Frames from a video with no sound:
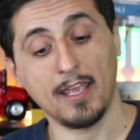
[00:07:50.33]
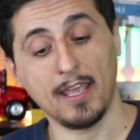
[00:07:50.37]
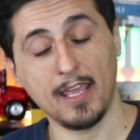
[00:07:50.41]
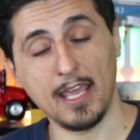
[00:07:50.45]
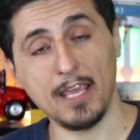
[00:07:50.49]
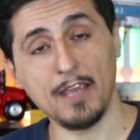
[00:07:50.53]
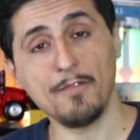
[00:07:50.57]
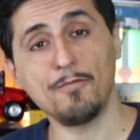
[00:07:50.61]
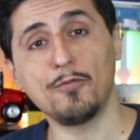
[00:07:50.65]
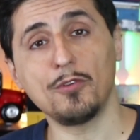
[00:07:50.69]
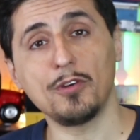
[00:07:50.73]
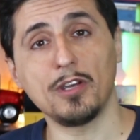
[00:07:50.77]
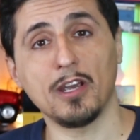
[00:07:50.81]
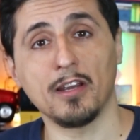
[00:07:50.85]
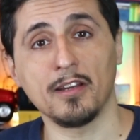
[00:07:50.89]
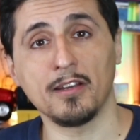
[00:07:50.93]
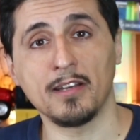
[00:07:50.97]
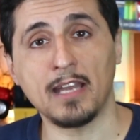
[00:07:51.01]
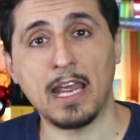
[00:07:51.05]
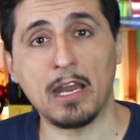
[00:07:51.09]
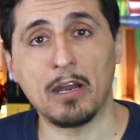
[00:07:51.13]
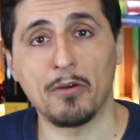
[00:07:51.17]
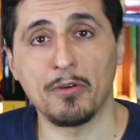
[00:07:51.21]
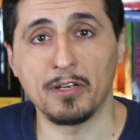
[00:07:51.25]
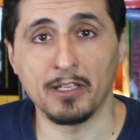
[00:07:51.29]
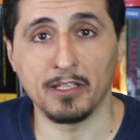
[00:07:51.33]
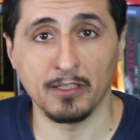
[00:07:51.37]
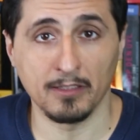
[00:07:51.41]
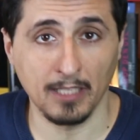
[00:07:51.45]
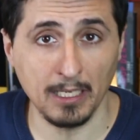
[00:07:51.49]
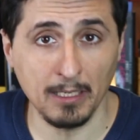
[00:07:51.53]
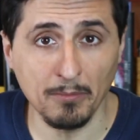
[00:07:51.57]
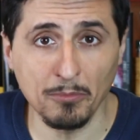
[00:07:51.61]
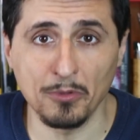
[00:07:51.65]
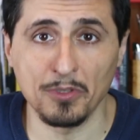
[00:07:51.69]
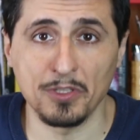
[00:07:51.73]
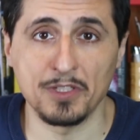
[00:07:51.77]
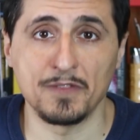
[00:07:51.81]
if we are inheriting
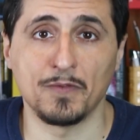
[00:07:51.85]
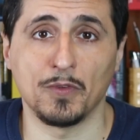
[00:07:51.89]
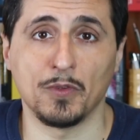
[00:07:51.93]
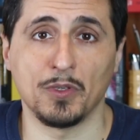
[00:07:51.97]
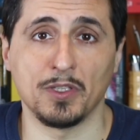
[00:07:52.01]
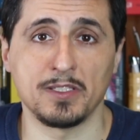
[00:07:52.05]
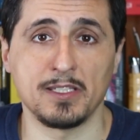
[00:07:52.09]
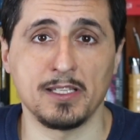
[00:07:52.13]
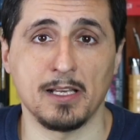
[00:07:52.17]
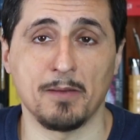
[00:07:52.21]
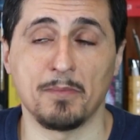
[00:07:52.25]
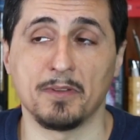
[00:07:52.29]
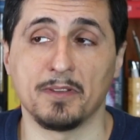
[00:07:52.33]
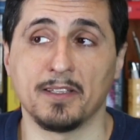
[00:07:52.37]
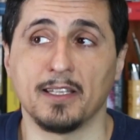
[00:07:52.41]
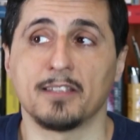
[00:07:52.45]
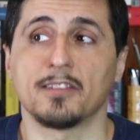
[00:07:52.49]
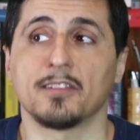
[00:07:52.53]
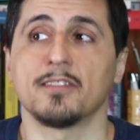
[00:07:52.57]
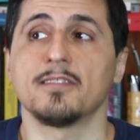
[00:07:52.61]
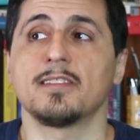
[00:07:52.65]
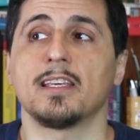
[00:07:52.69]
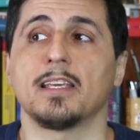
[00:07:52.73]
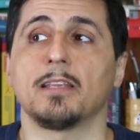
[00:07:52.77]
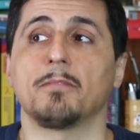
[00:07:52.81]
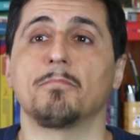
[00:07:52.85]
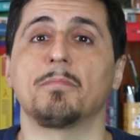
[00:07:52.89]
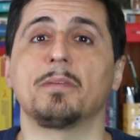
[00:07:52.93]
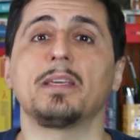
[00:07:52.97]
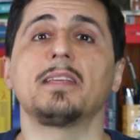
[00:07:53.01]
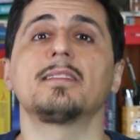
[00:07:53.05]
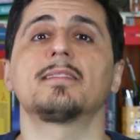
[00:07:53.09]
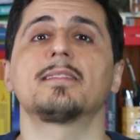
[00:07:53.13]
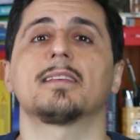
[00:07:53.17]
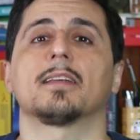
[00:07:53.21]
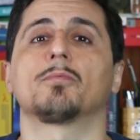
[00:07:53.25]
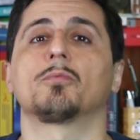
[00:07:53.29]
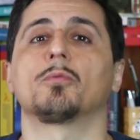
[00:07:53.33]
libraries, for example, that contain
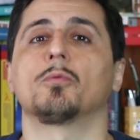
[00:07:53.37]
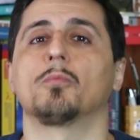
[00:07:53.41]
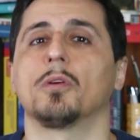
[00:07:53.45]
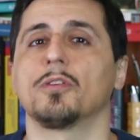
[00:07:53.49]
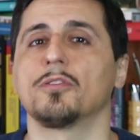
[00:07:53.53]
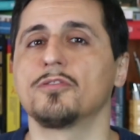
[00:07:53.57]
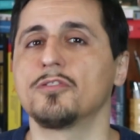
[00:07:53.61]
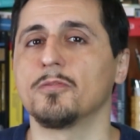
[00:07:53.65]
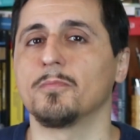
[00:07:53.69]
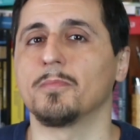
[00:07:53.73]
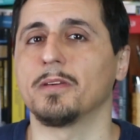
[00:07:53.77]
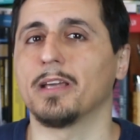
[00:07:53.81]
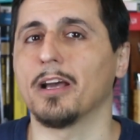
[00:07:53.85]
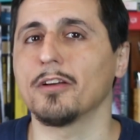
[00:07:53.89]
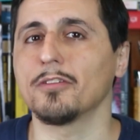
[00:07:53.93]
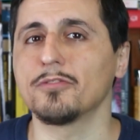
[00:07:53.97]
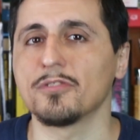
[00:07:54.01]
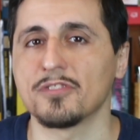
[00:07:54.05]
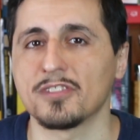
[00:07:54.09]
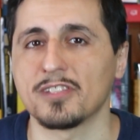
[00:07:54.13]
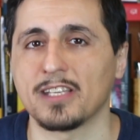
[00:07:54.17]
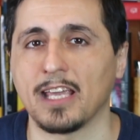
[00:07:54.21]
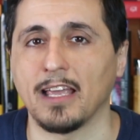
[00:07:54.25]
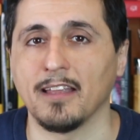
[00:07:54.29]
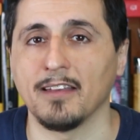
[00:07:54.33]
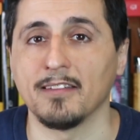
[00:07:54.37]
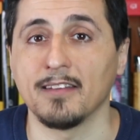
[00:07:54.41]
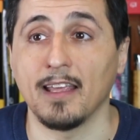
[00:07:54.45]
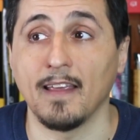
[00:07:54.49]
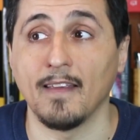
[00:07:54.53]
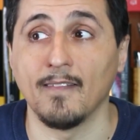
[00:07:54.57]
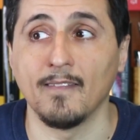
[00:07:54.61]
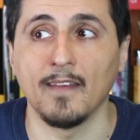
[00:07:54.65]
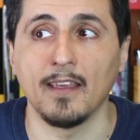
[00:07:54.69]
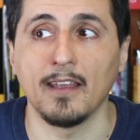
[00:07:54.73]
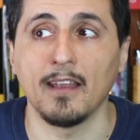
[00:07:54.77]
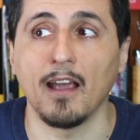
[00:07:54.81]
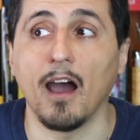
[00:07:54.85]
beans that we want to be auto-scanned,
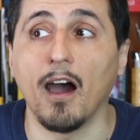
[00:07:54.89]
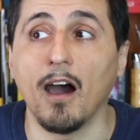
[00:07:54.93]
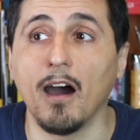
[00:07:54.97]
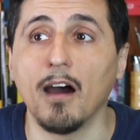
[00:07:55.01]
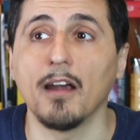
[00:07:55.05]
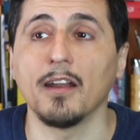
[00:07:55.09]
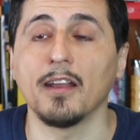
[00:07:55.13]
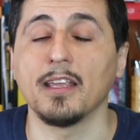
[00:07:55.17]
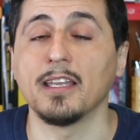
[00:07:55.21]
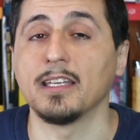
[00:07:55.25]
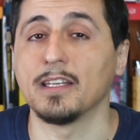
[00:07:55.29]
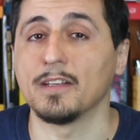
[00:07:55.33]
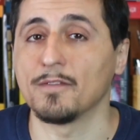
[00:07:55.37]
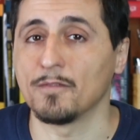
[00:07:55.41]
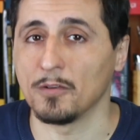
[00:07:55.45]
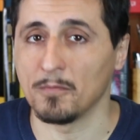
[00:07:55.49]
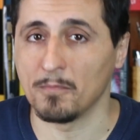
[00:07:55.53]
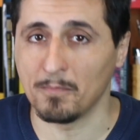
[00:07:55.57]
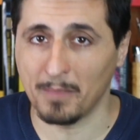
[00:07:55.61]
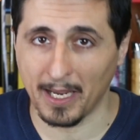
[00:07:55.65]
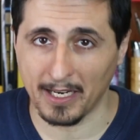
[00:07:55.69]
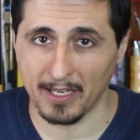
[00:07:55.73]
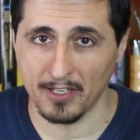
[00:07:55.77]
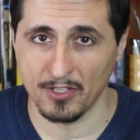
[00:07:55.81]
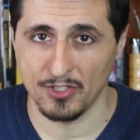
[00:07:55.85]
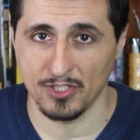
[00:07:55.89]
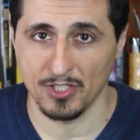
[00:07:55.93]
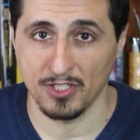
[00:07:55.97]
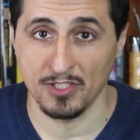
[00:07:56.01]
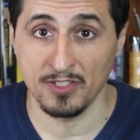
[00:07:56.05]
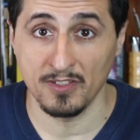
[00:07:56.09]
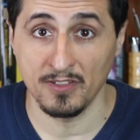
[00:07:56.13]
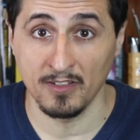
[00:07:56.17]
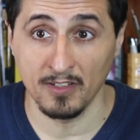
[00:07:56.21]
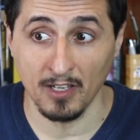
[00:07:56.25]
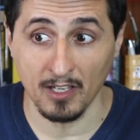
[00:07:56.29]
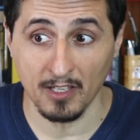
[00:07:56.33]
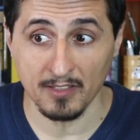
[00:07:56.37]
and they are in different
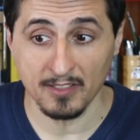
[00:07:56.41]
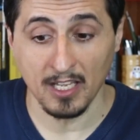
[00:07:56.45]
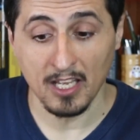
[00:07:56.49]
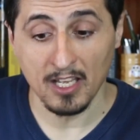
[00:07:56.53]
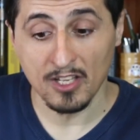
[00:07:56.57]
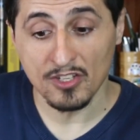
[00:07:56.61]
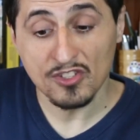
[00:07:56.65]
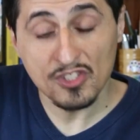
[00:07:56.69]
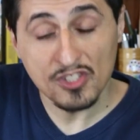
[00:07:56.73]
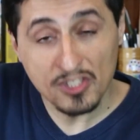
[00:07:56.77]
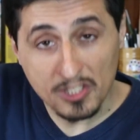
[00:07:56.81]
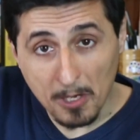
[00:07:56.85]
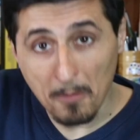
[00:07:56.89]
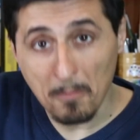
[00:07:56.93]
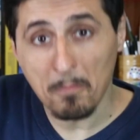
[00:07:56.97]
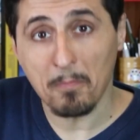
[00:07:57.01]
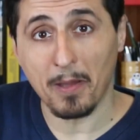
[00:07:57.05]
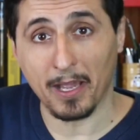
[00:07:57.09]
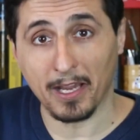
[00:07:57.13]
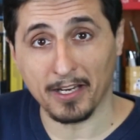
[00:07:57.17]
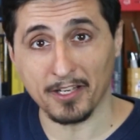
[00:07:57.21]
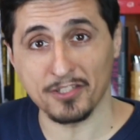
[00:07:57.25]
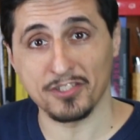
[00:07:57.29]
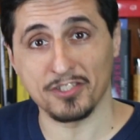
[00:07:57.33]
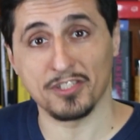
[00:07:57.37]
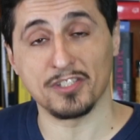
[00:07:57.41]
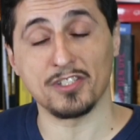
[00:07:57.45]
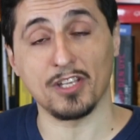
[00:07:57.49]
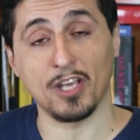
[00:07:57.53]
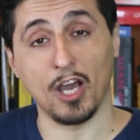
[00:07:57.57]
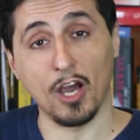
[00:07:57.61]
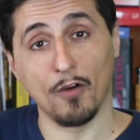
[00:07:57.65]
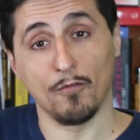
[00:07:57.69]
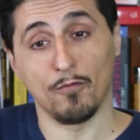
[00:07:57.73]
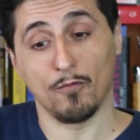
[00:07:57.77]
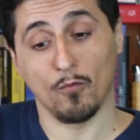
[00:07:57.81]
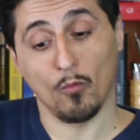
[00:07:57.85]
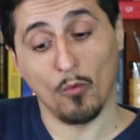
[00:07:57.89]
packages, not sub-packages
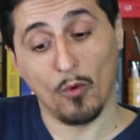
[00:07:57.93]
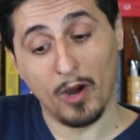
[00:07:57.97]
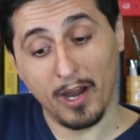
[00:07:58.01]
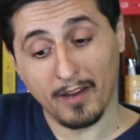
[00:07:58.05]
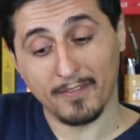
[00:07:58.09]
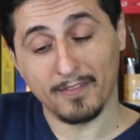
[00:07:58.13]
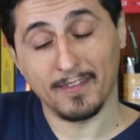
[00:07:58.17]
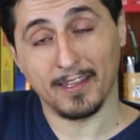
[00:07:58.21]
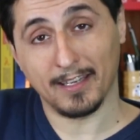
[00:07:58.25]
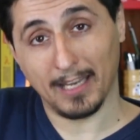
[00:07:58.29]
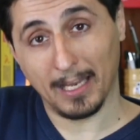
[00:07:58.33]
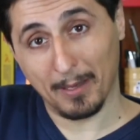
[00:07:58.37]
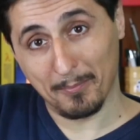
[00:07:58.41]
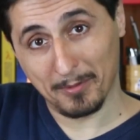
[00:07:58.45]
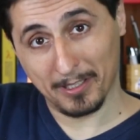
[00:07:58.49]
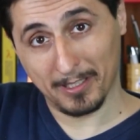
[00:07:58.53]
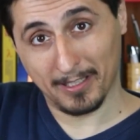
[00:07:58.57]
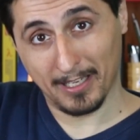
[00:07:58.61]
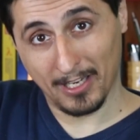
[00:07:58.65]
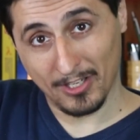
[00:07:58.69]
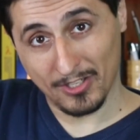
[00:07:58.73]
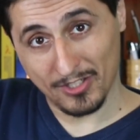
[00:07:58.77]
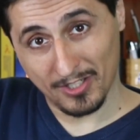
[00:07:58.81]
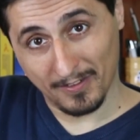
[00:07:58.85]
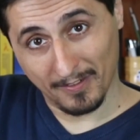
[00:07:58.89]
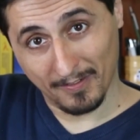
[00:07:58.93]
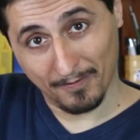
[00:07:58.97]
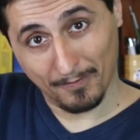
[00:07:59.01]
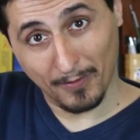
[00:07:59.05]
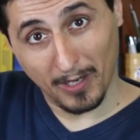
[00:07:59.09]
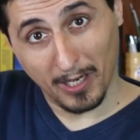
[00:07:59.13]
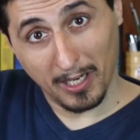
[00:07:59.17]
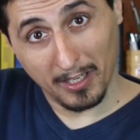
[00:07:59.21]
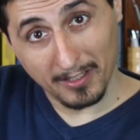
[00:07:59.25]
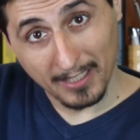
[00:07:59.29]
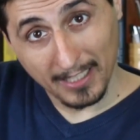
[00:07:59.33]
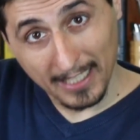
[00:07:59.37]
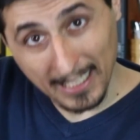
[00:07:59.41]
of where that application
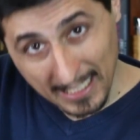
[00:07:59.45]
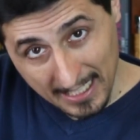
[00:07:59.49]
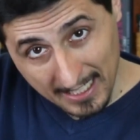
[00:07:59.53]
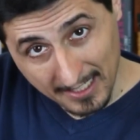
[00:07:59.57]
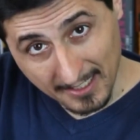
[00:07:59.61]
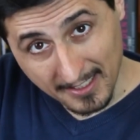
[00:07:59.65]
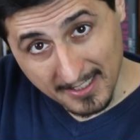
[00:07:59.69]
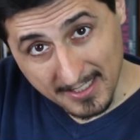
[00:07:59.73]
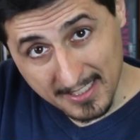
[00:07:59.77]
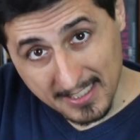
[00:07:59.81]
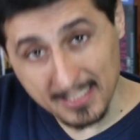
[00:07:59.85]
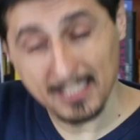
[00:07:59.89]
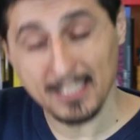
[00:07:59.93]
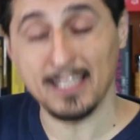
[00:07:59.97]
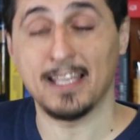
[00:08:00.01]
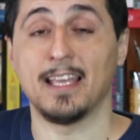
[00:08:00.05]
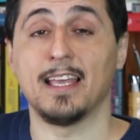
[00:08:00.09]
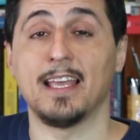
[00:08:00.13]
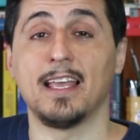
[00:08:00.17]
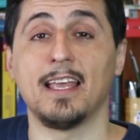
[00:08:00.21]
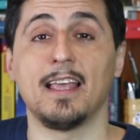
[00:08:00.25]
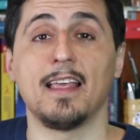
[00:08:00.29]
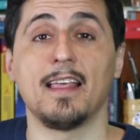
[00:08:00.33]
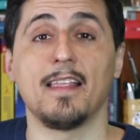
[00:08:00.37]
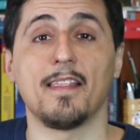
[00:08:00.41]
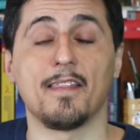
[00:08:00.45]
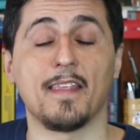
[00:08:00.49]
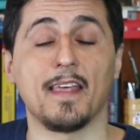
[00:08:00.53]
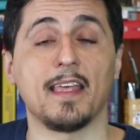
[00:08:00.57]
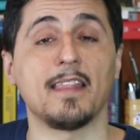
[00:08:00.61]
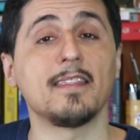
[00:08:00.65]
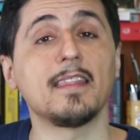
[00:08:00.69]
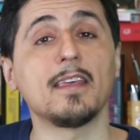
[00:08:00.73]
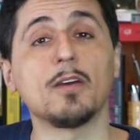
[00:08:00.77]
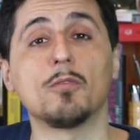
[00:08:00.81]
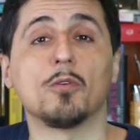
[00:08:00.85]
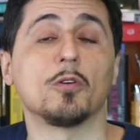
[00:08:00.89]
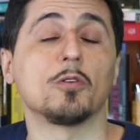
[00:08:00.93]
file is,
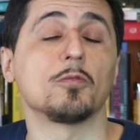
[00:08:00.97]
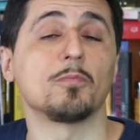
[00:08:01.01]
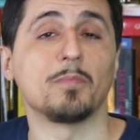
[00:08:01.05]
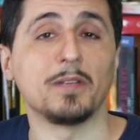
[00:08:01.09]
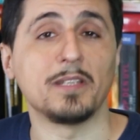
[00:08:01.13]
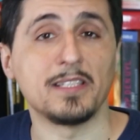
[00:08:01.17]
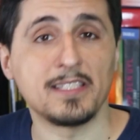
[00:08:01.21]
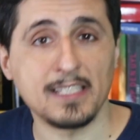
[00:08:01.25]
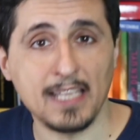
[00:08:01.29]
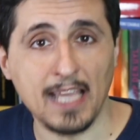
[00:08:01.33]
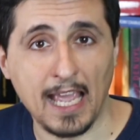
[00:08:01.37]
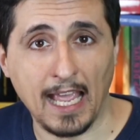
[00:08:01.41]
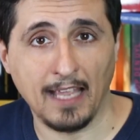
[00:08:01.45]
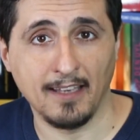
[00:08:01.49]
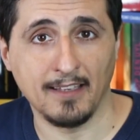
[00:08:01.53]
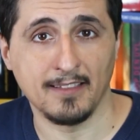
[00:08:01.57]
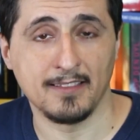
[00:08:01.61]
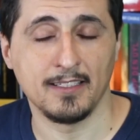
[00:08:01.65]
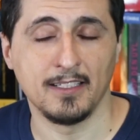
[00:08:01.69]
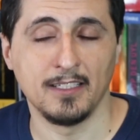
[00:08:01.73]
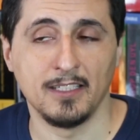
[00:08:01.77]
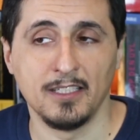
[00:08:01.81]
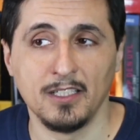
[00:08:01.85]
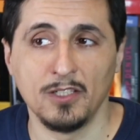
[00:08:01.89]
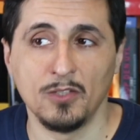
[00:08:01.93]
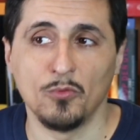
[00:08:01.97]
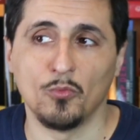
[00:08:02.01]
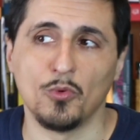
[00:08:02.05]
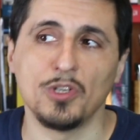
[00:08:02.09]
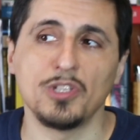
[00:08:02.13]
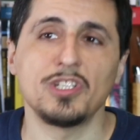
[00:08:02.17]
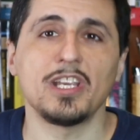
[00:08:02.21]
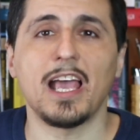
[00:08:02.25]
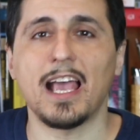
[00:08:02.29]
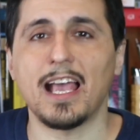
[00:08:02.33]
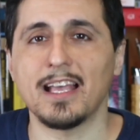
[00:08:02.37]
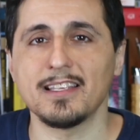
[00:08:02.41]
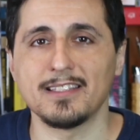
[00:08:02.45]
then they won't be scanned,
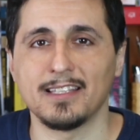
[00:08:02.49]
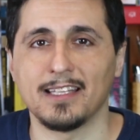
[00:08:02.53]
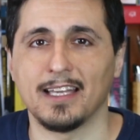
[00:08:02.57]
which has